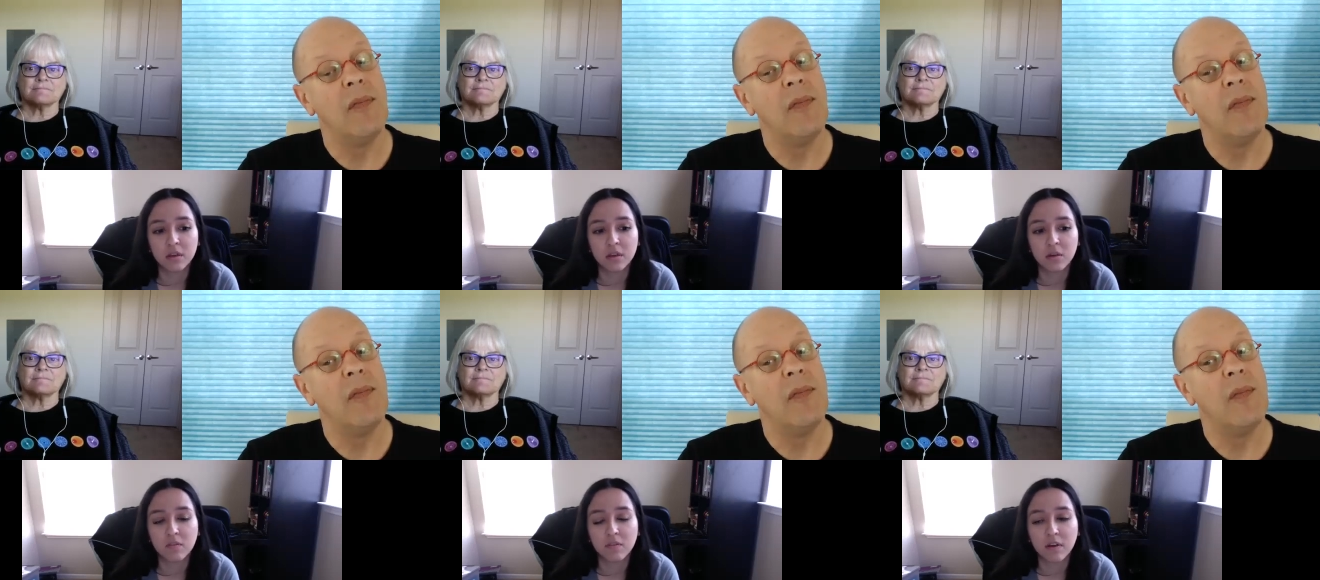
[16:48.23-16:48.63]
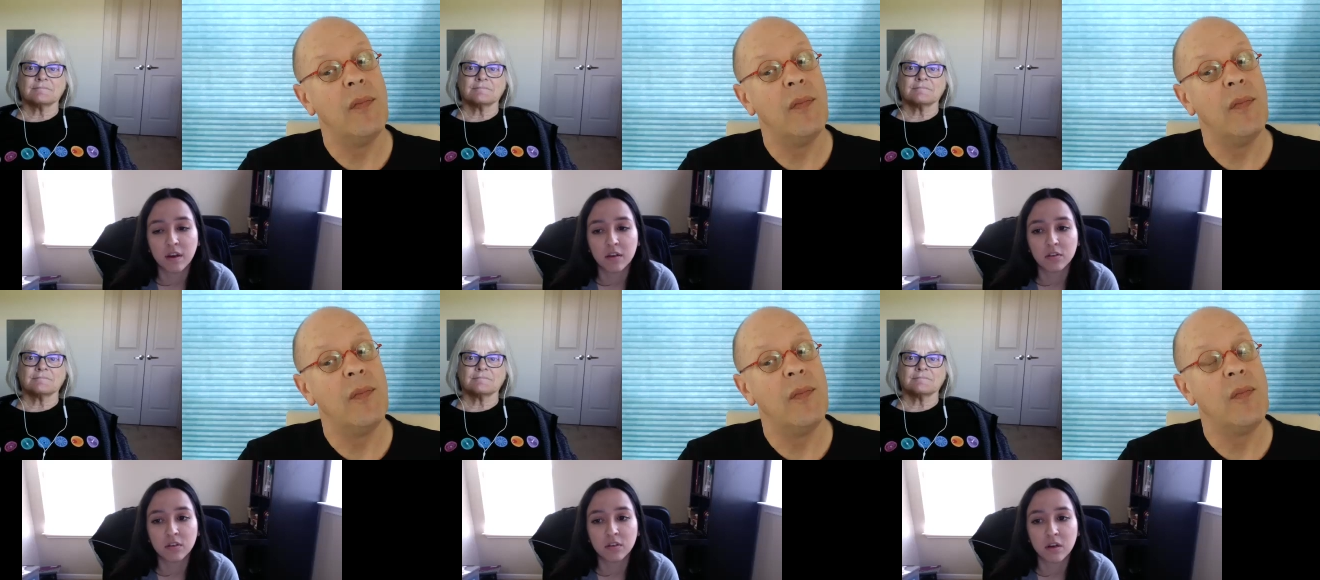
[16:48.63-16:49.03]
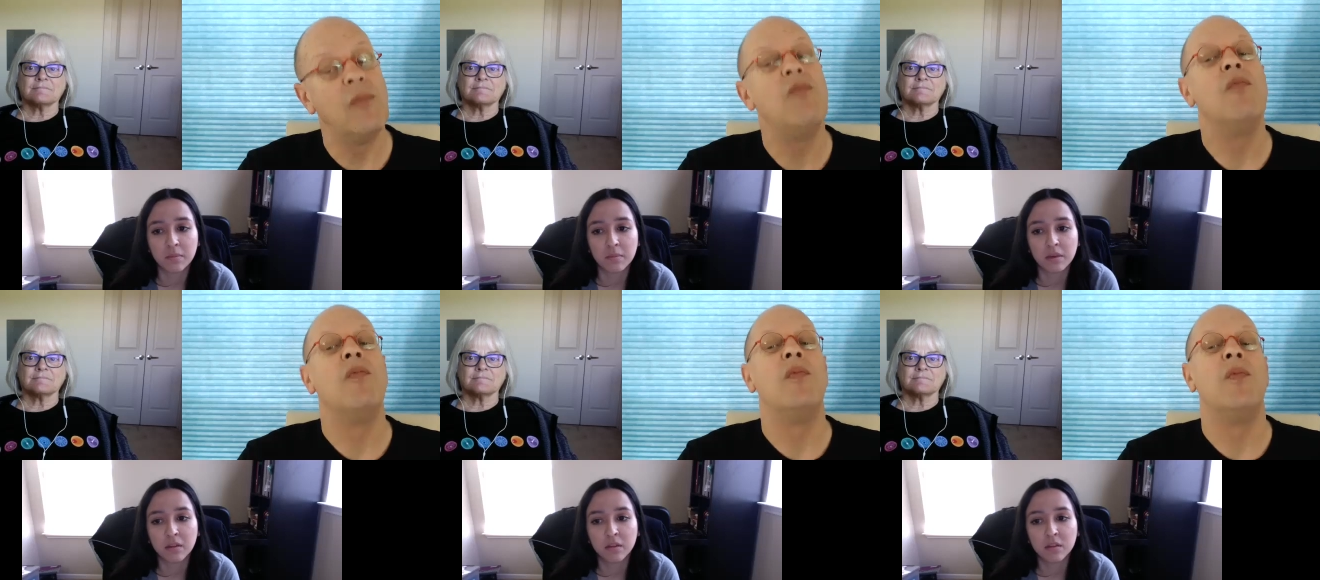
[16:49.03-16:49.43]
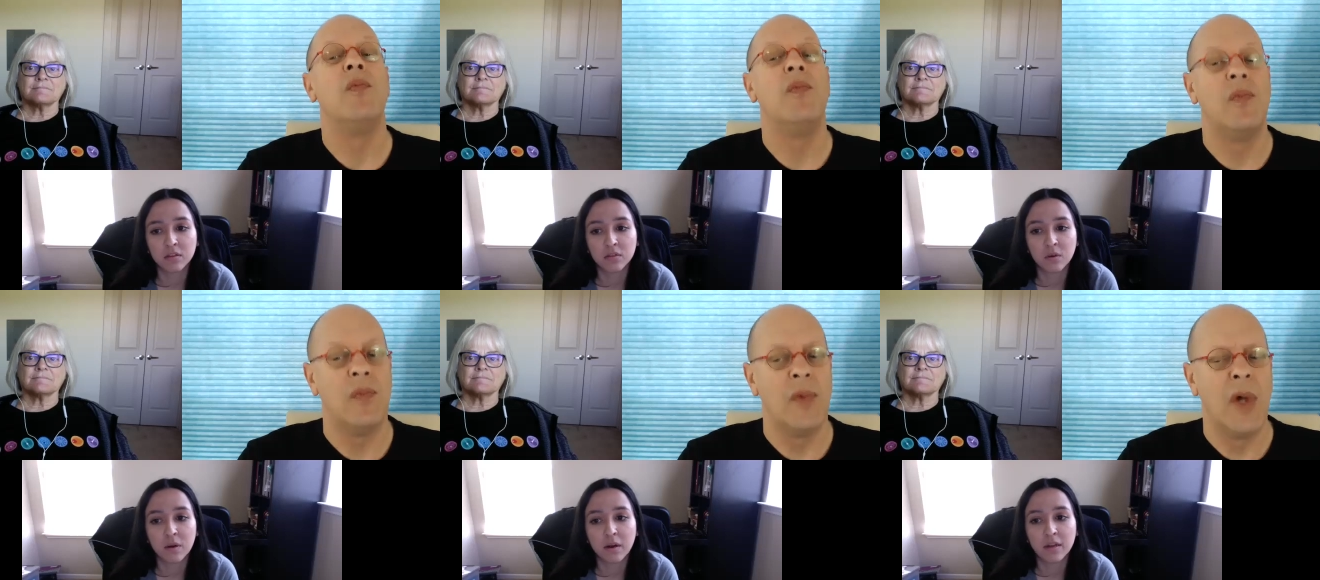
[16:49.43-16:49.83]
Speaker 1: the Unified Astronomy
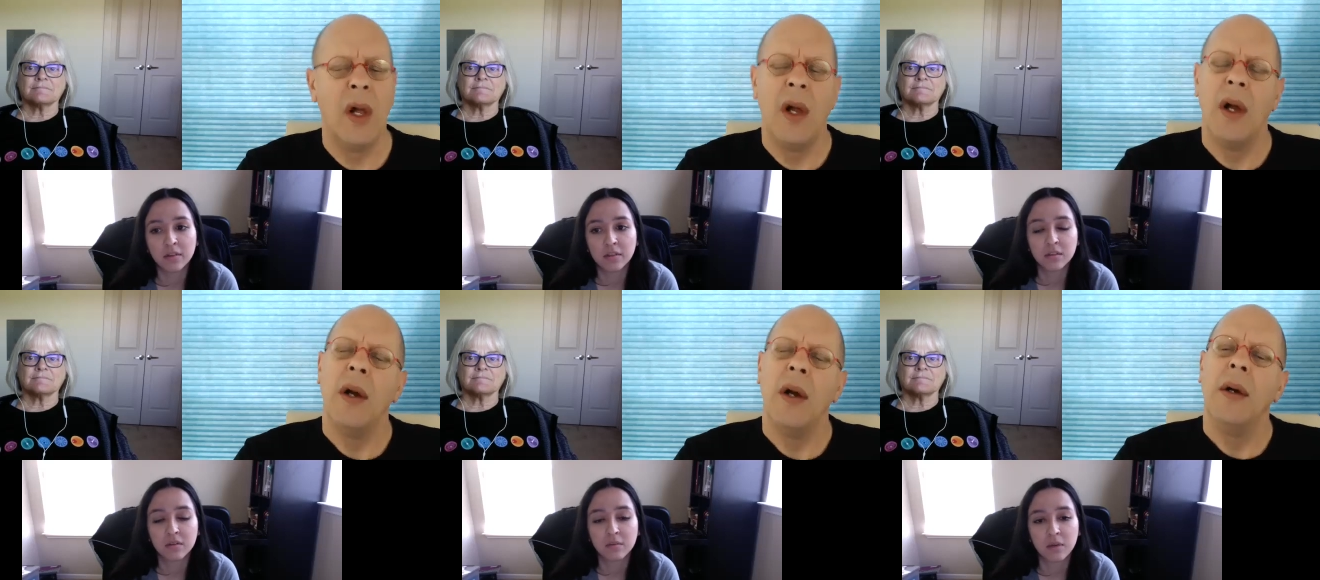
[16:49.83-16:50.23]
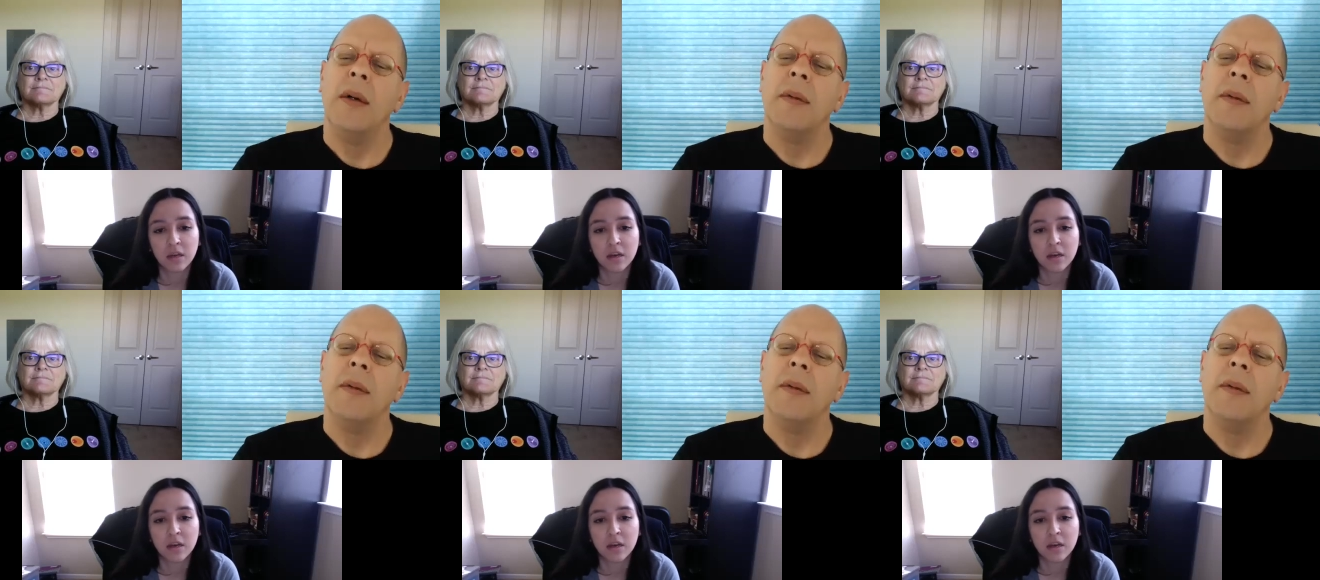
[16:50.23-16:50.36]
Thesaurus.